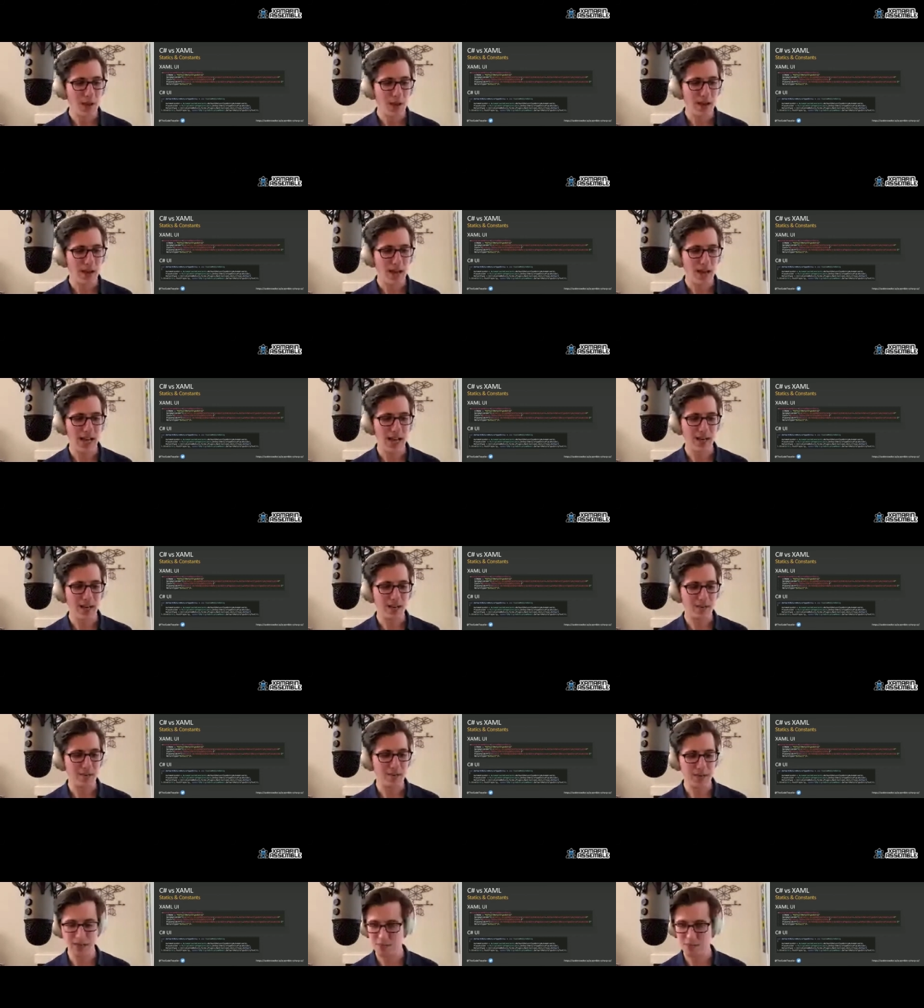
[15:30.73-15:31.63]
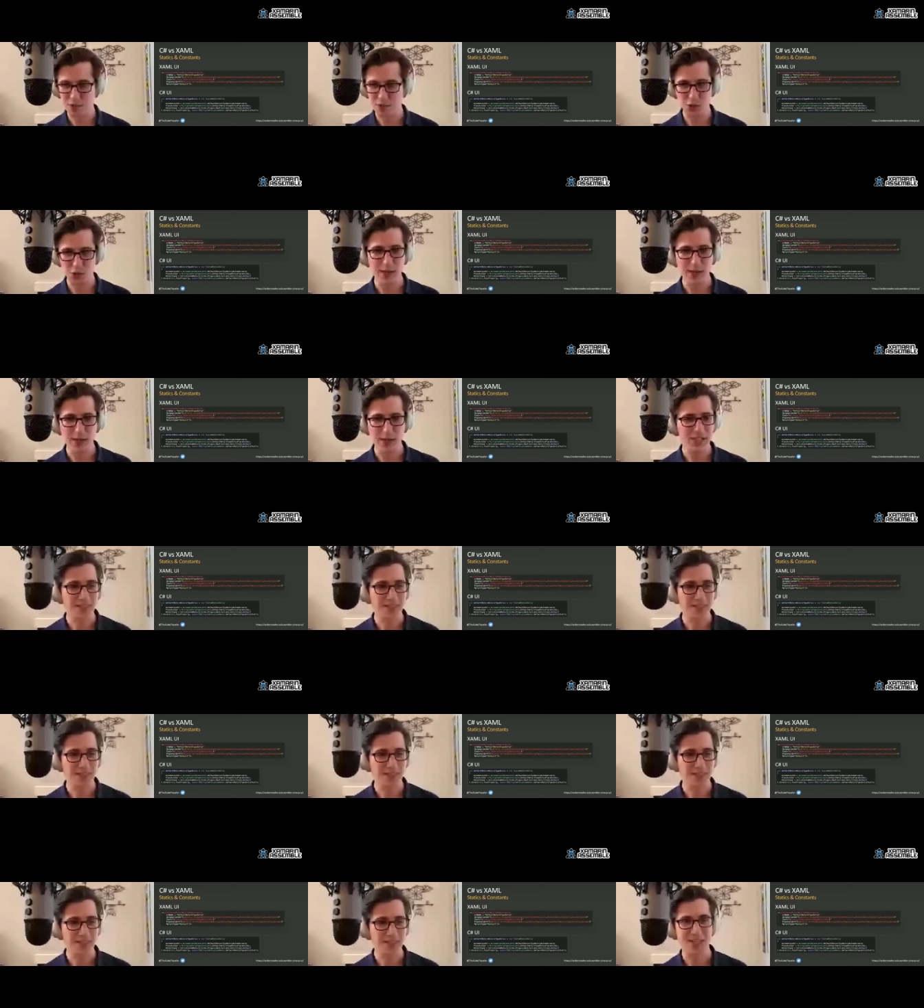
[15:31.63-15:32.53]
And it just makes sense because
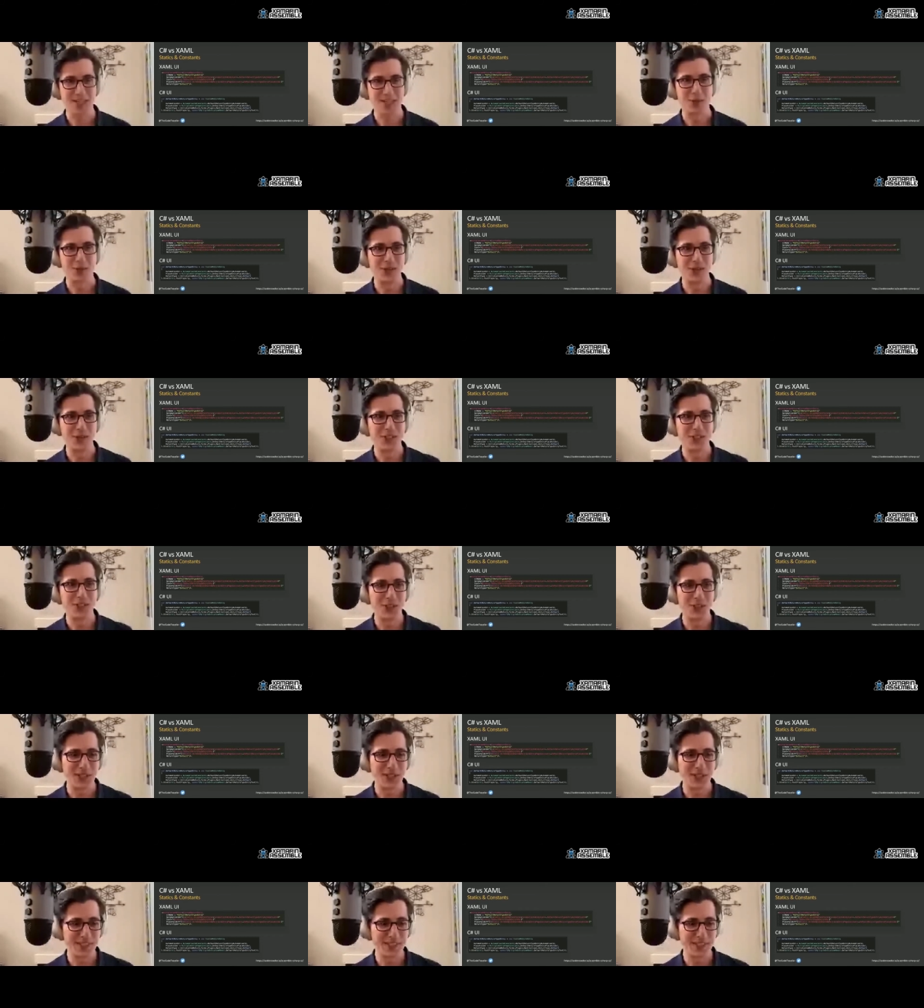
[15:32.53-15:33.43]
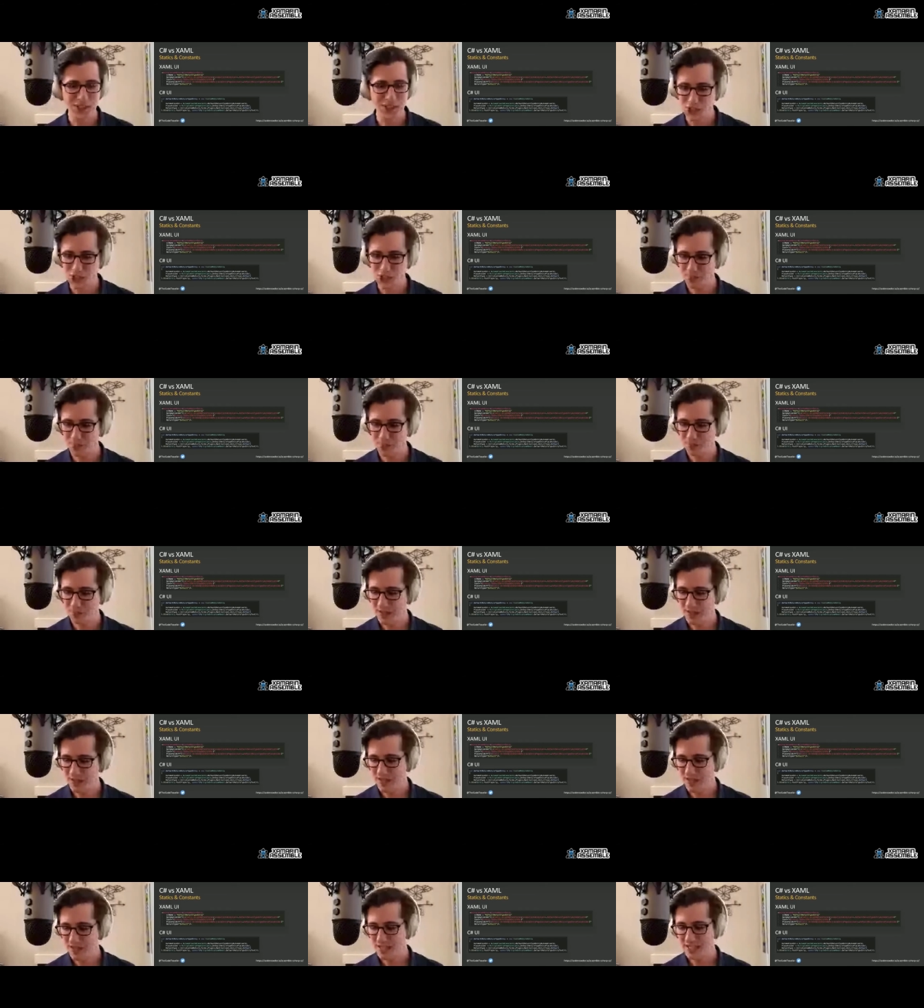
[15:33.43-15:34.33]
that's how we're used to doing it in C#.
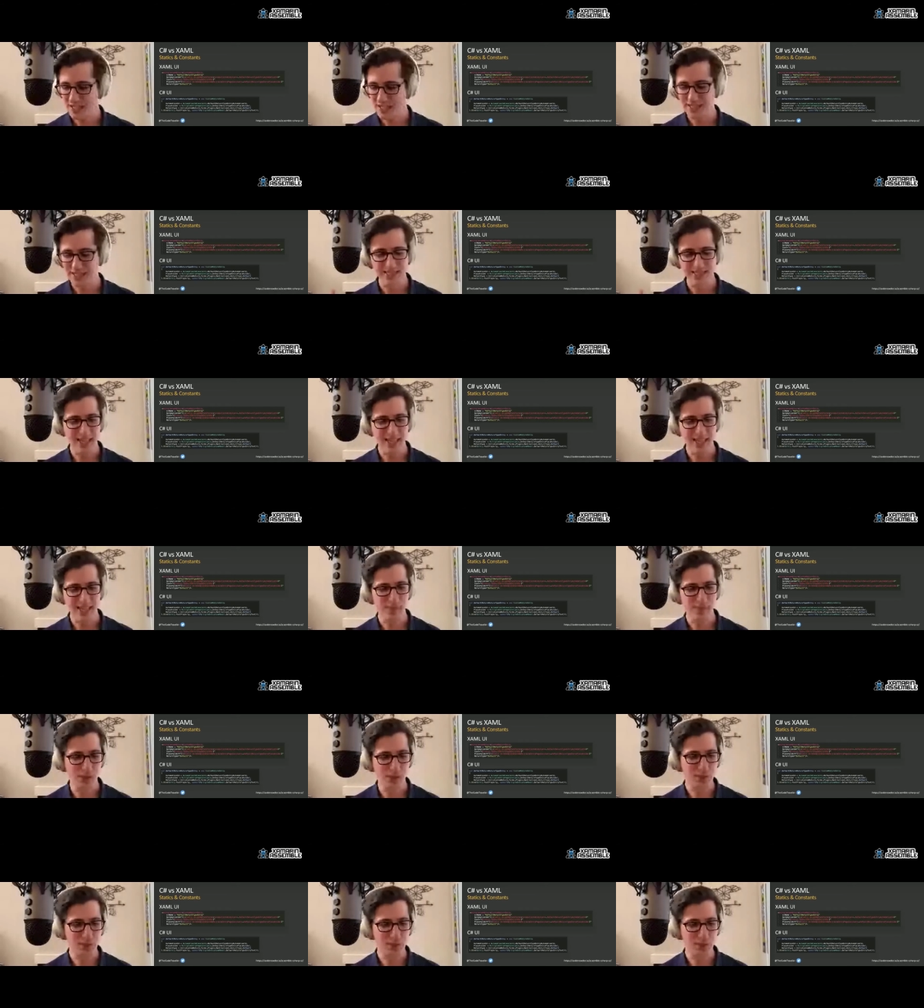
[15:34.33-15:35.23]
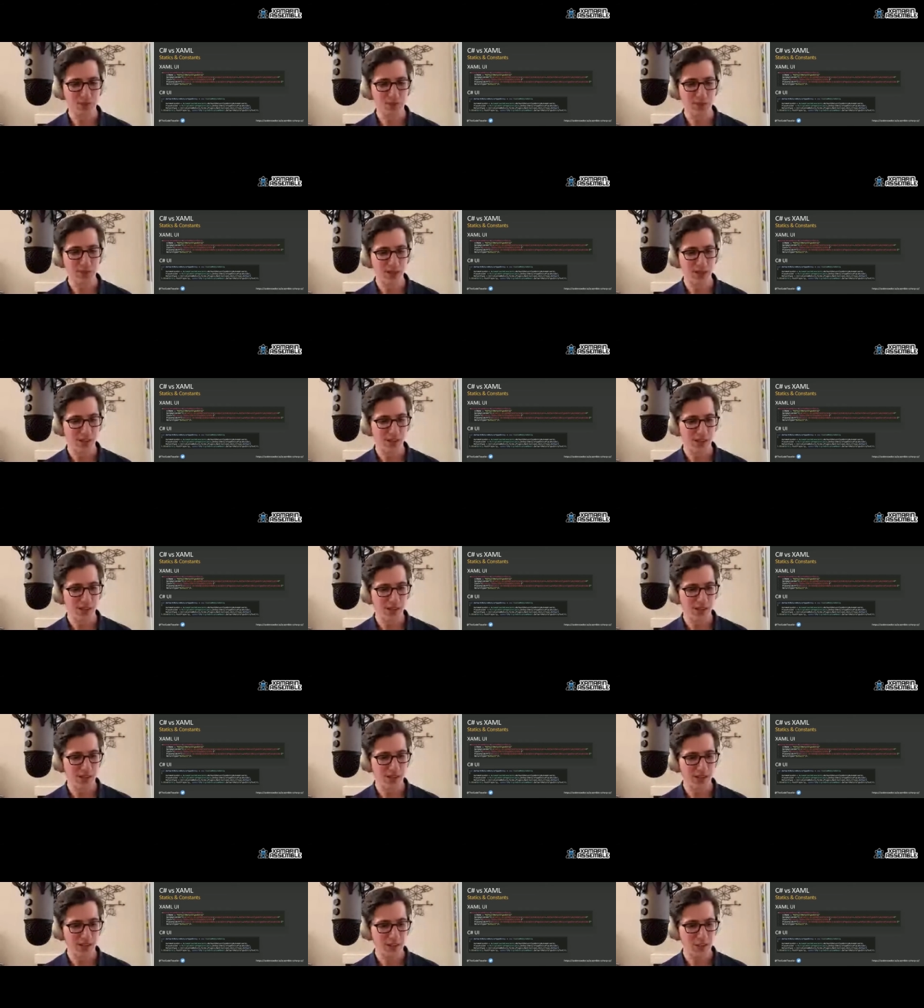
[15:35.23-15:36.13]
In XAML,
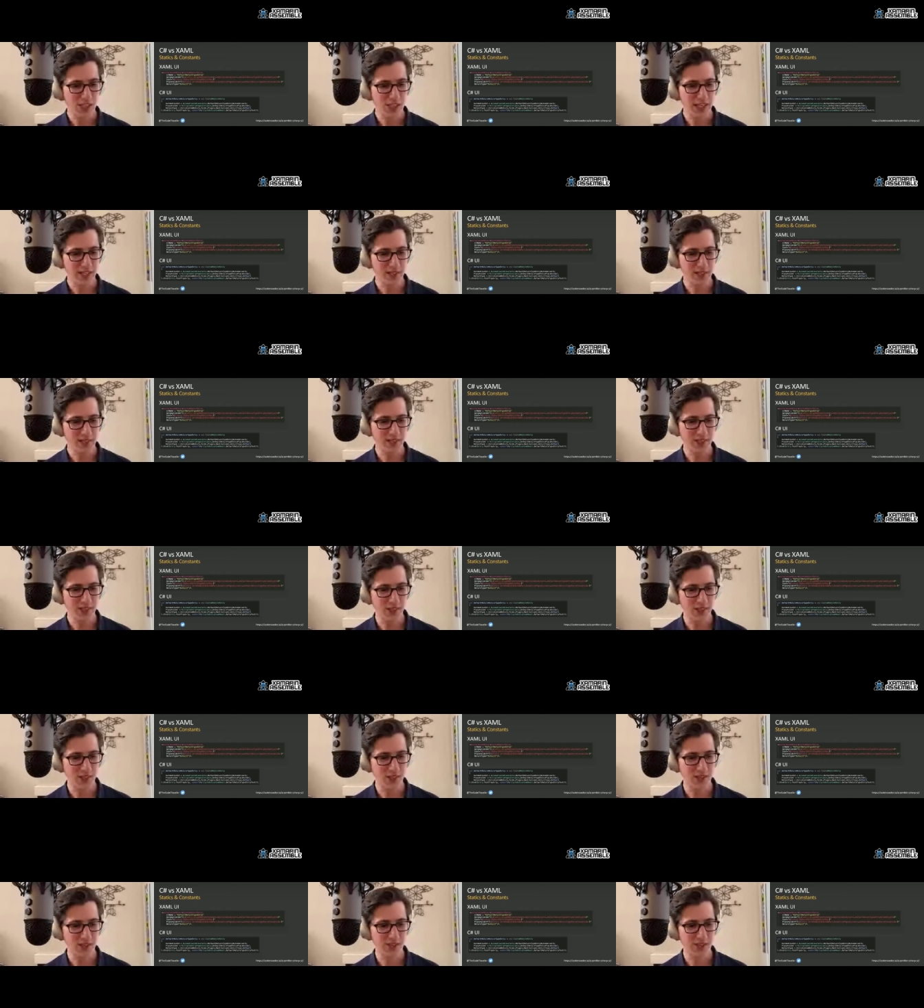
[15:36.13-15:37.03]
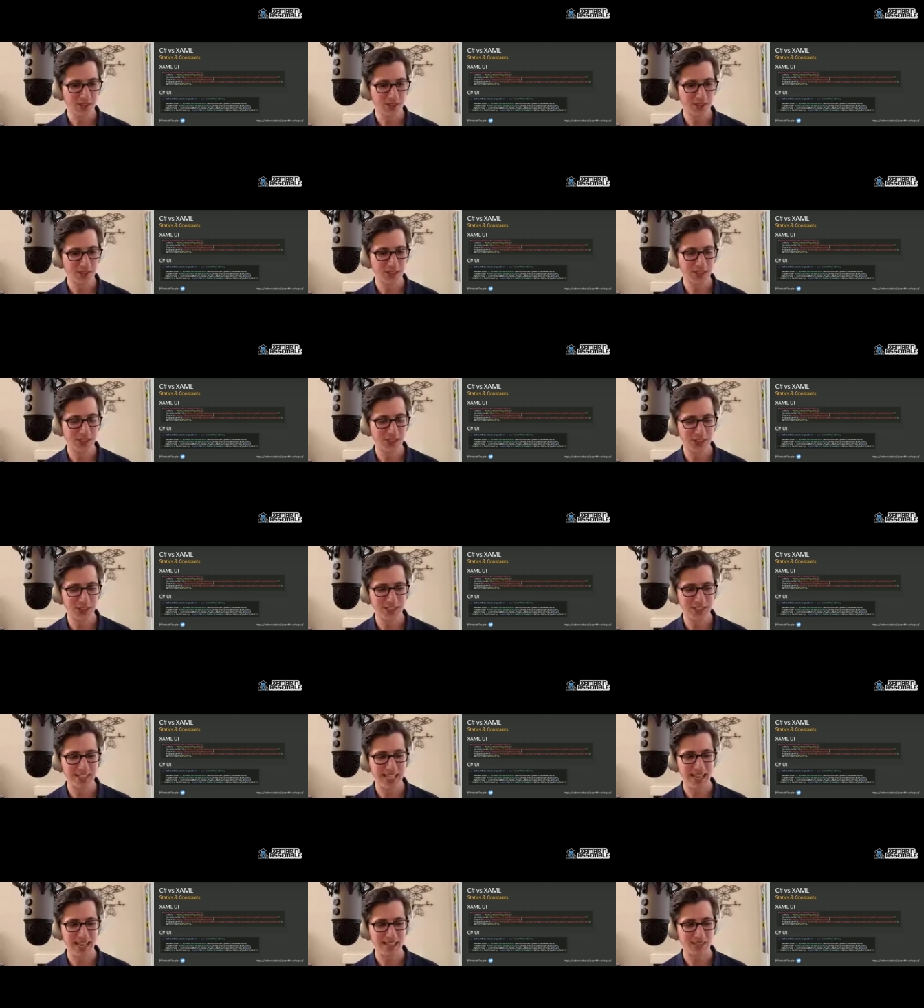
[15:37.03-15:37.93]
check out this
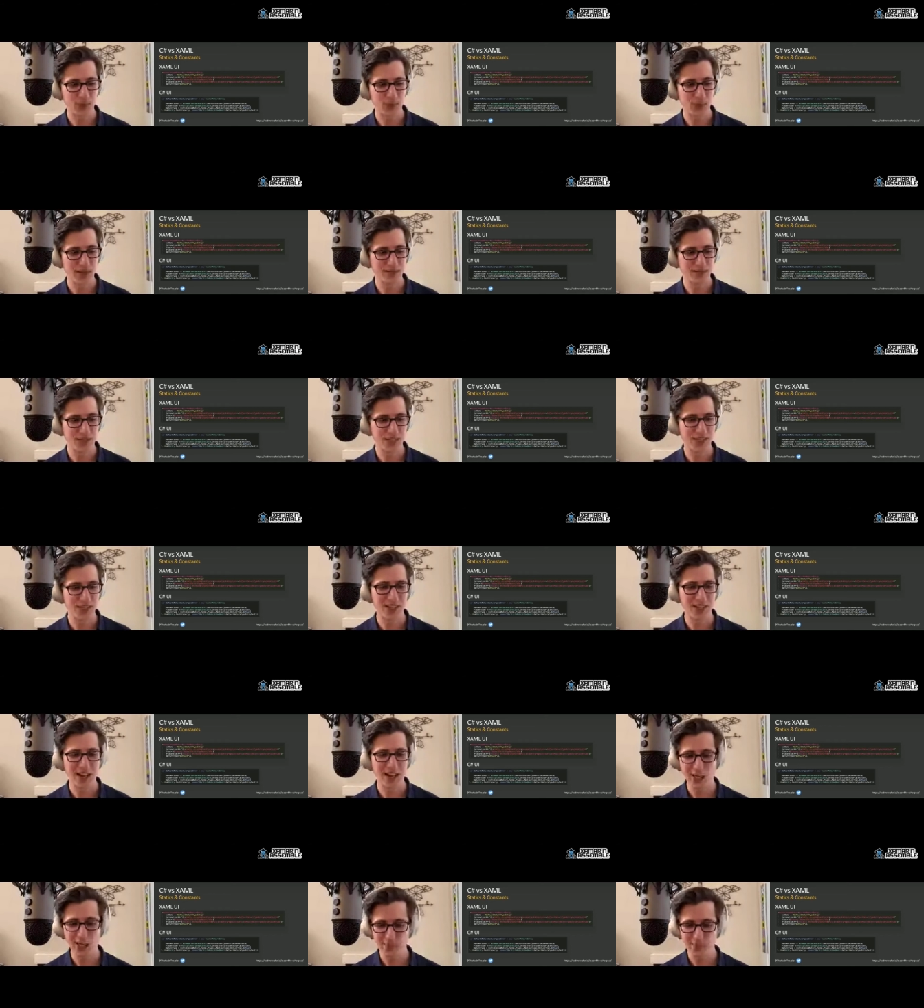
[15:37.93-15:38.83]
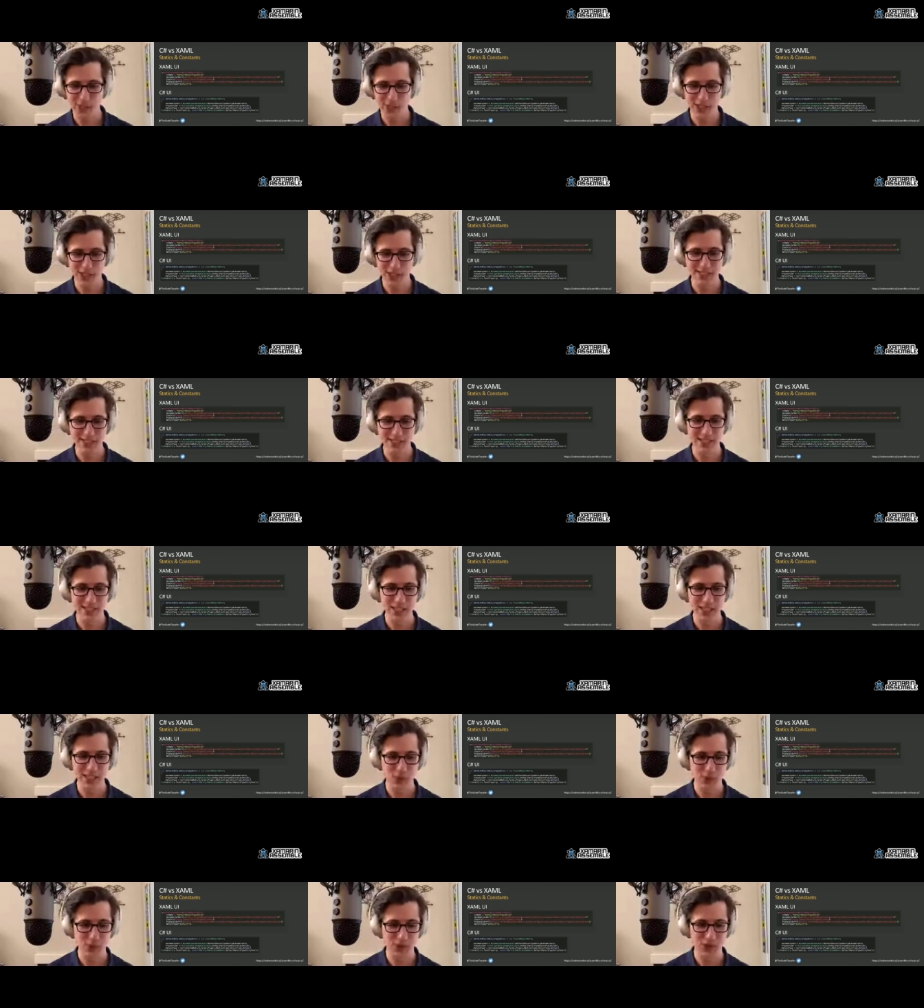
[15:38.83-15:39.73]
syntax. We have to say automation ID
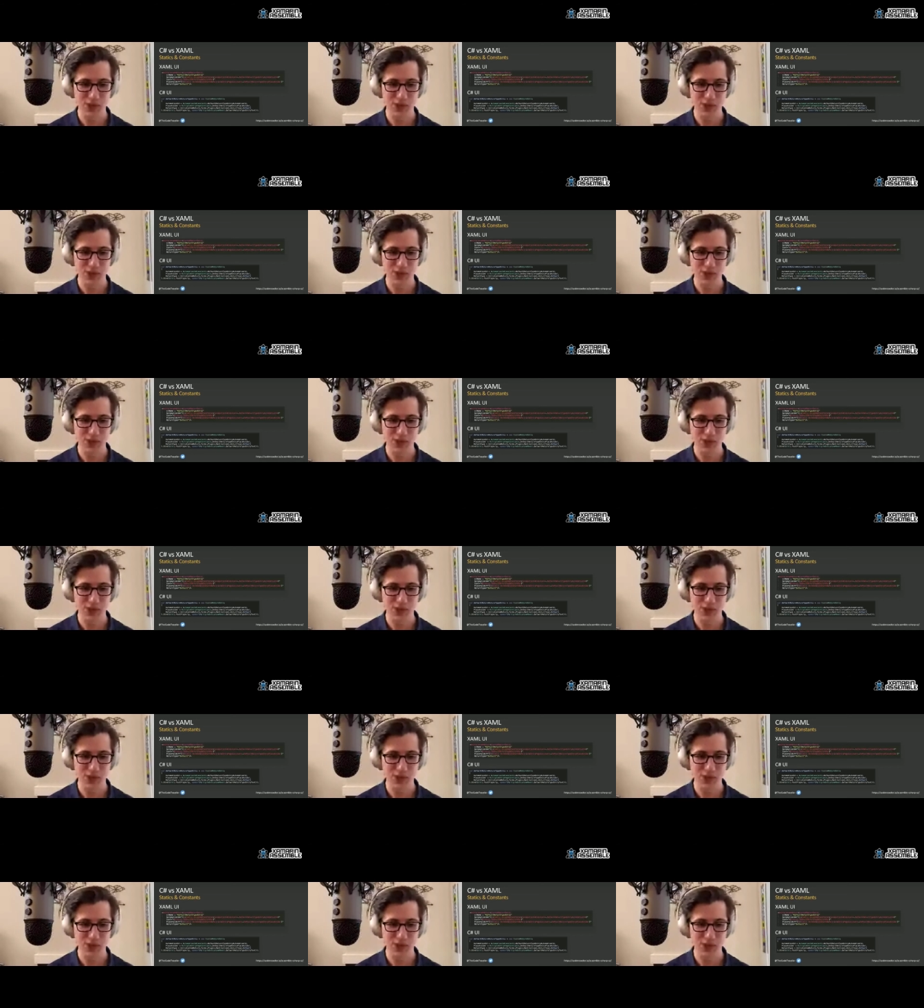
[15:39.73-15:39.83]
equals